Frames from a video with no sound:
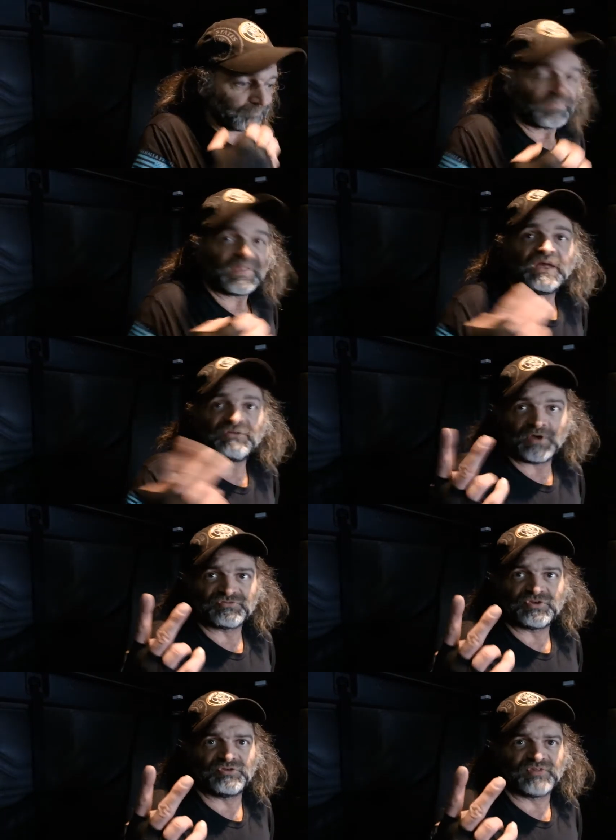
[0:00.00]
If you have
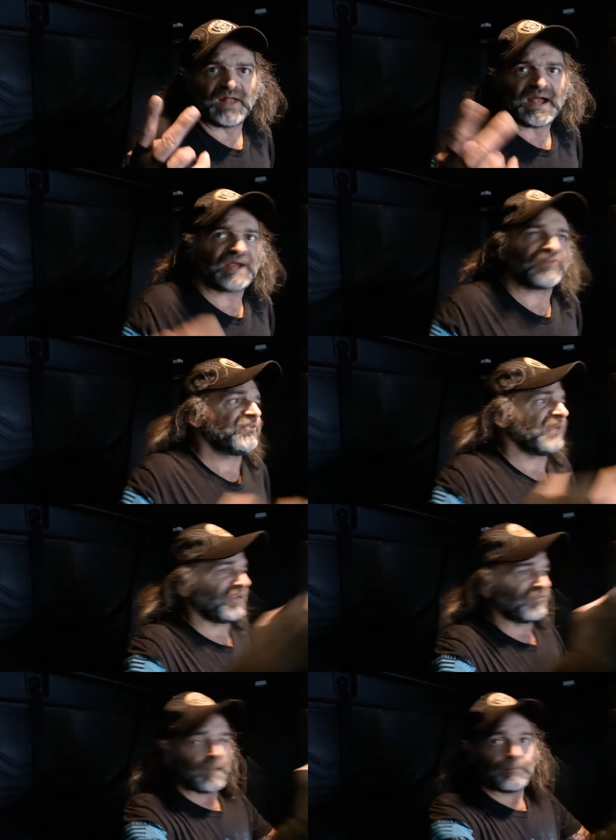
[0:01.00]
two flags, then
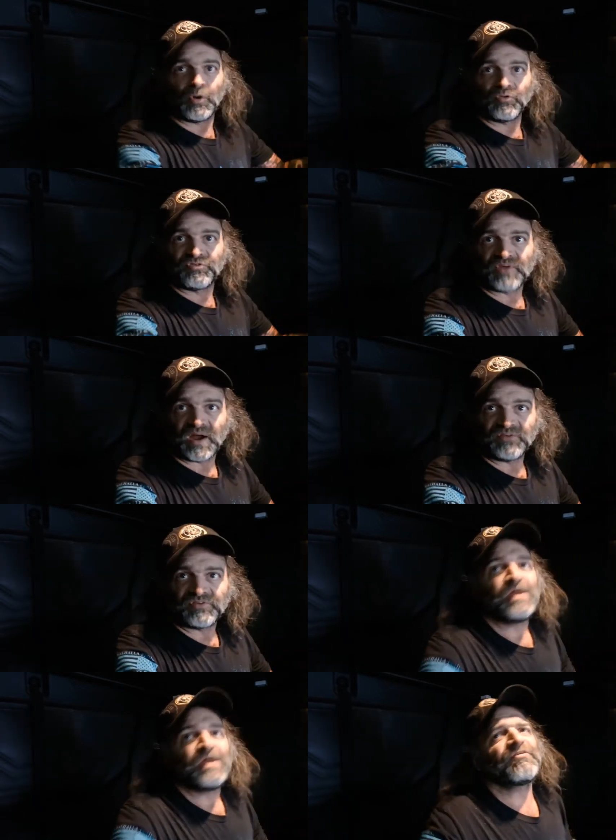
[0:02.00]
it's on both sides.
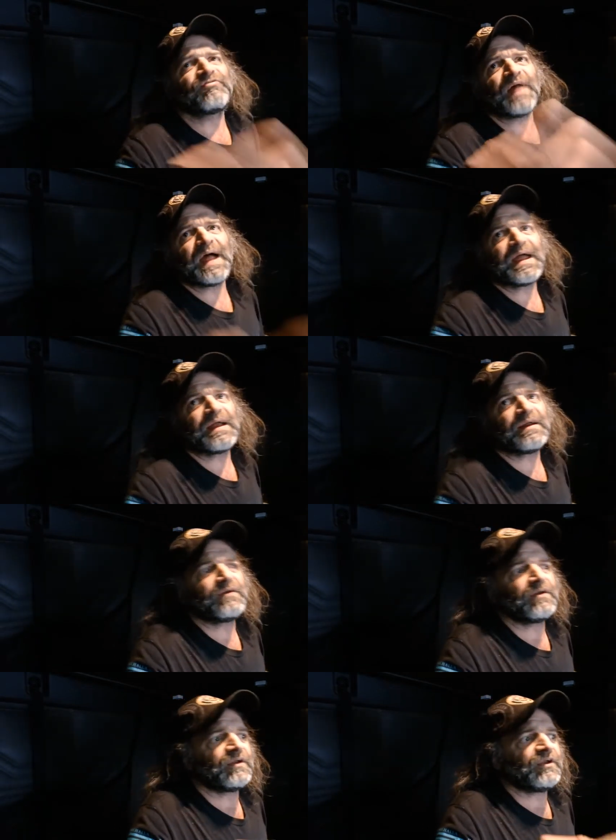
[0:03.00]
The flag
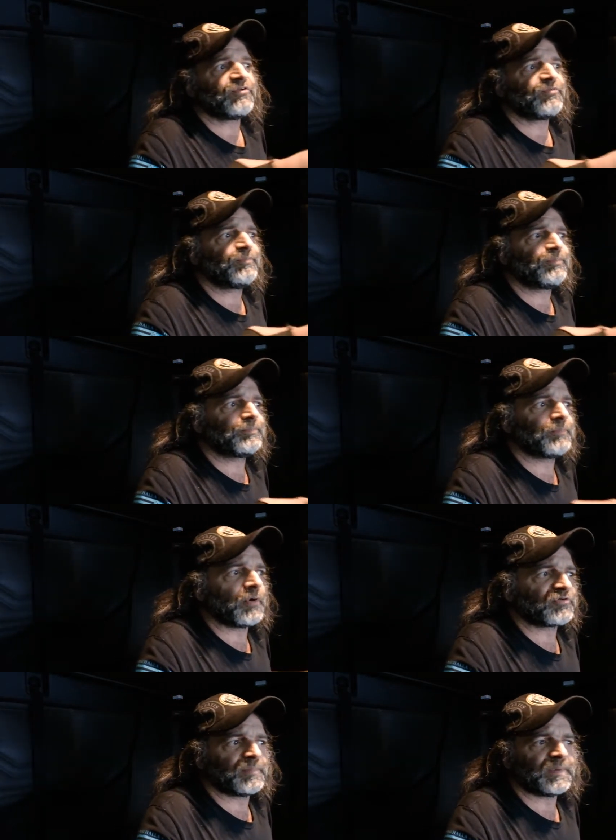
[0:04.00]
is
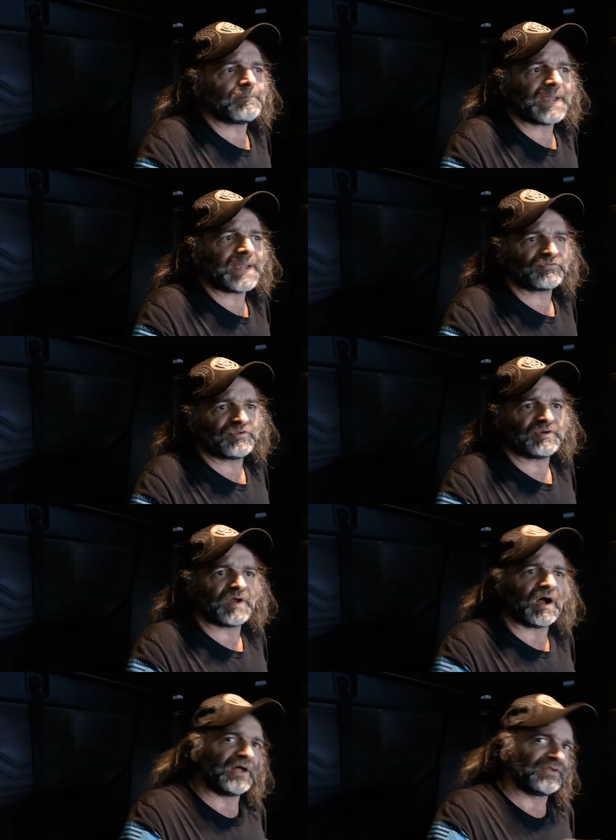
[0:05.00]
supposed to be mounted
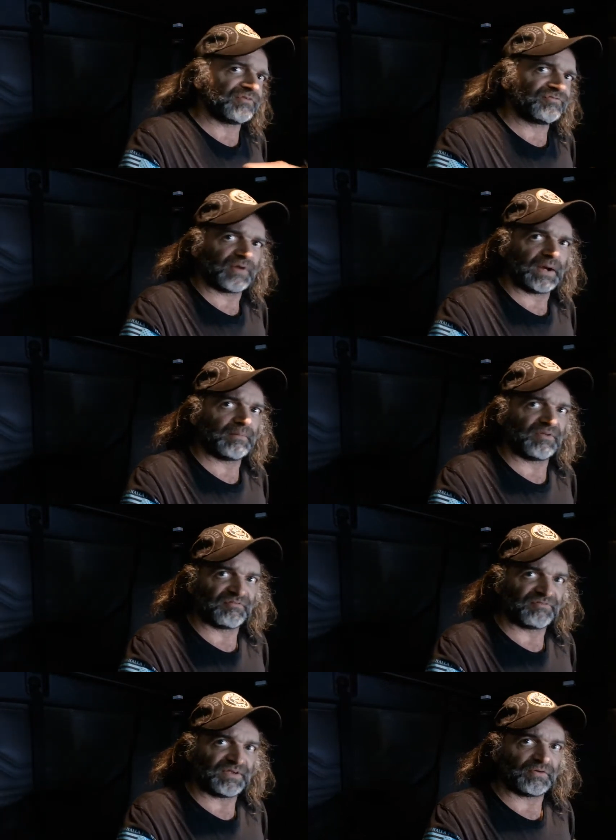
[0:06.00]
on the frame of the
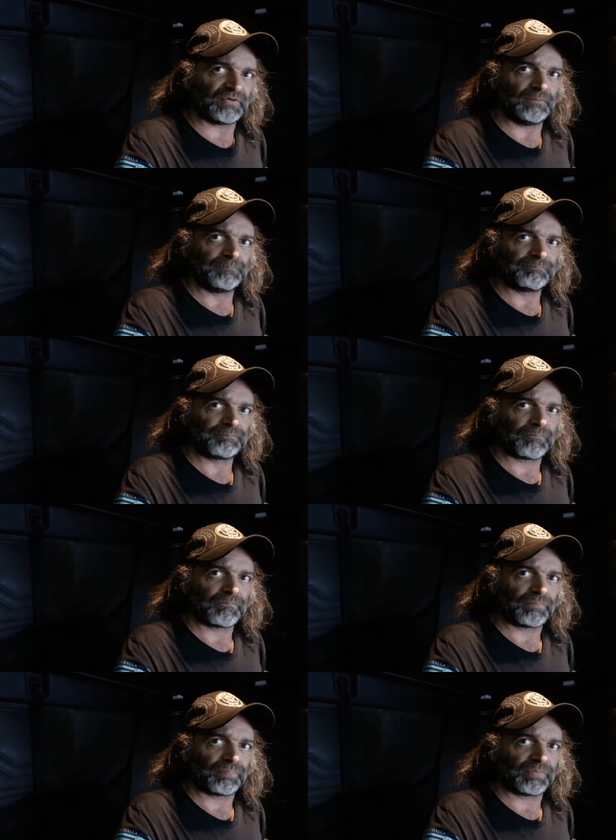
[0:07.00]
vehicle.
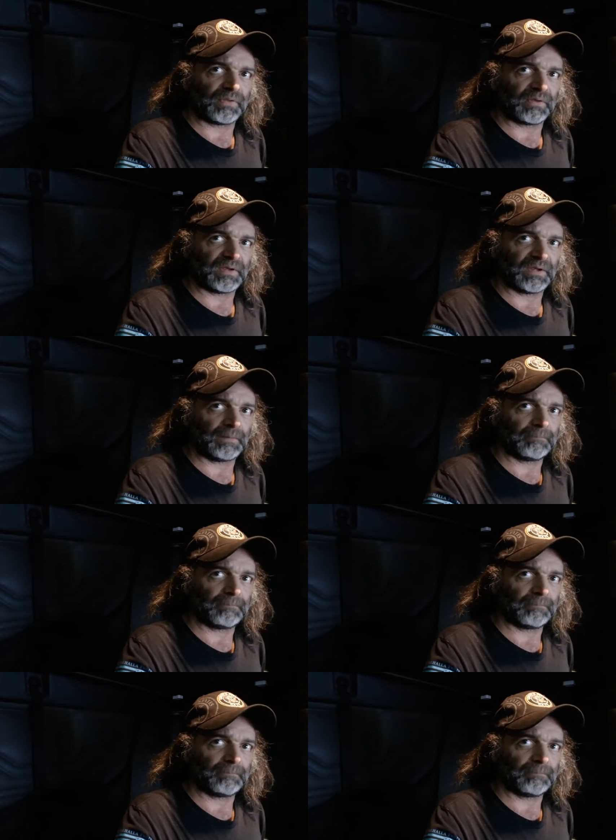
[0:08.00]
Okay.